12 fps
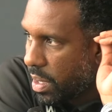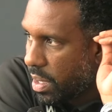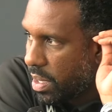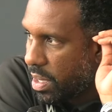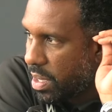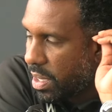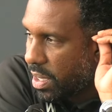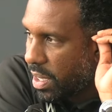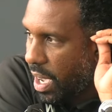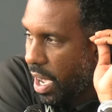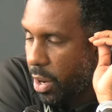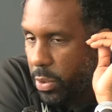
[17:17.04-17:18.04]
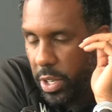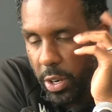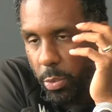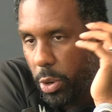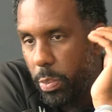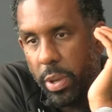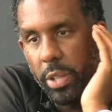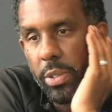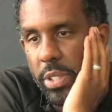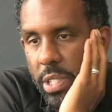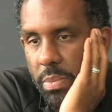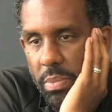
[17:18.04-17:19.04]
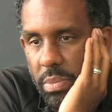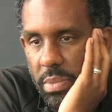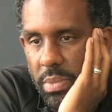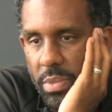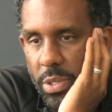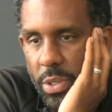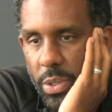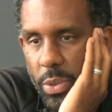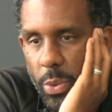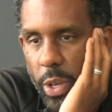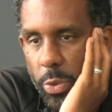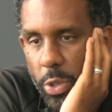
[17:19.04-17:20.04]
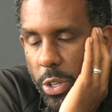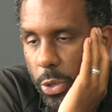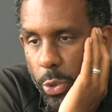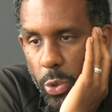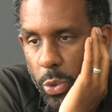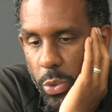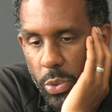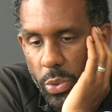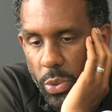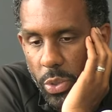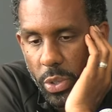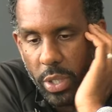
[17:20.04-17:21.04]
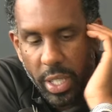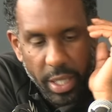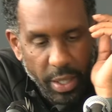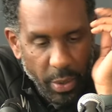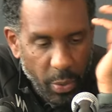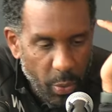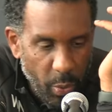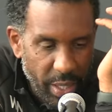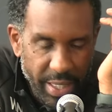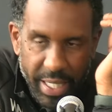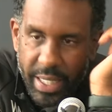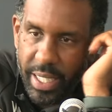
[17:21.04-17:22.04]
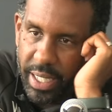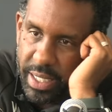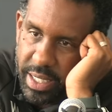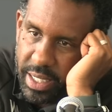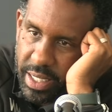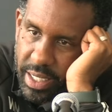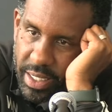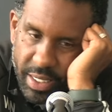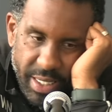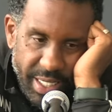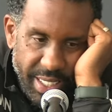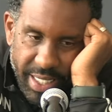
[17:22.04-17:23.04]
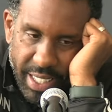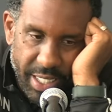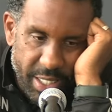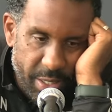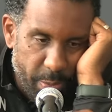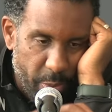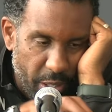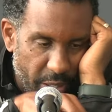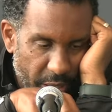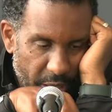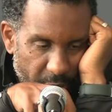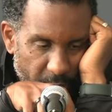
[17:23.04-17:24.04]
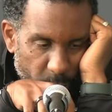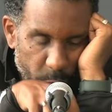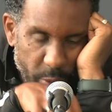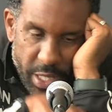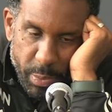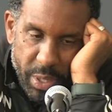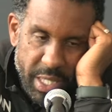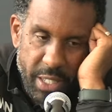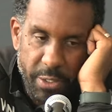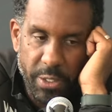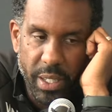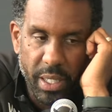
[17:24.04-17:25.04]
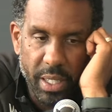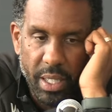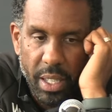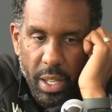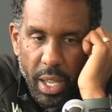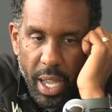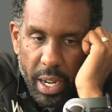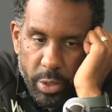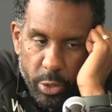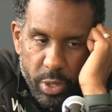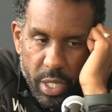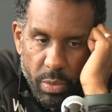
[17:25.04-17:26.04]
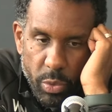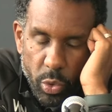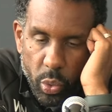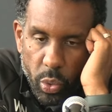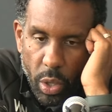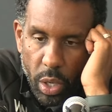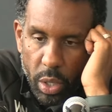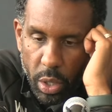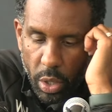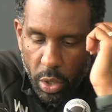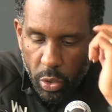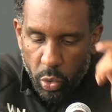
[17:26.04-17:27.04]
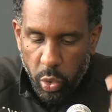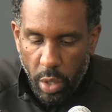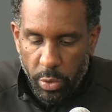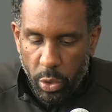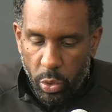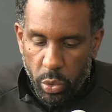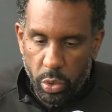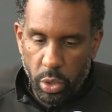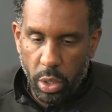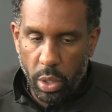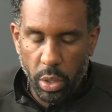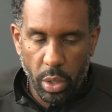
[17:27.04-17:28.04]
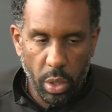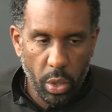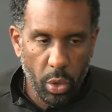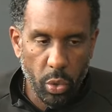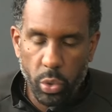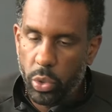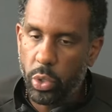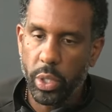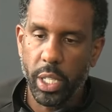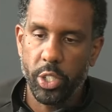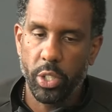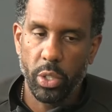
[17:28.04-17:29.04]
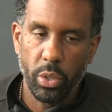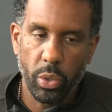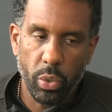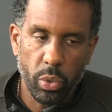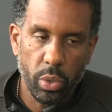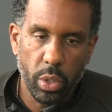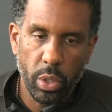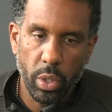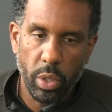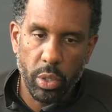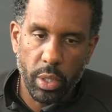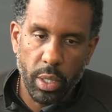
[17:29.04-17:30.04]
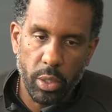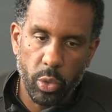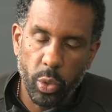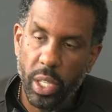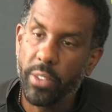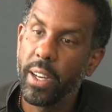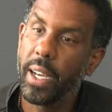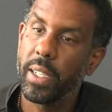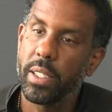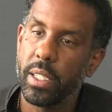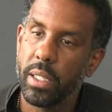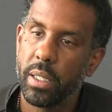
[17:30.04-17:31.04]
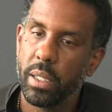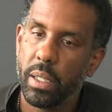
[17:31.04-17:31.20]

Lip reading: is how we're going to prepare the team, what we're going to do, okay, what details to be specific, help the team to have a good connection, to give clarity.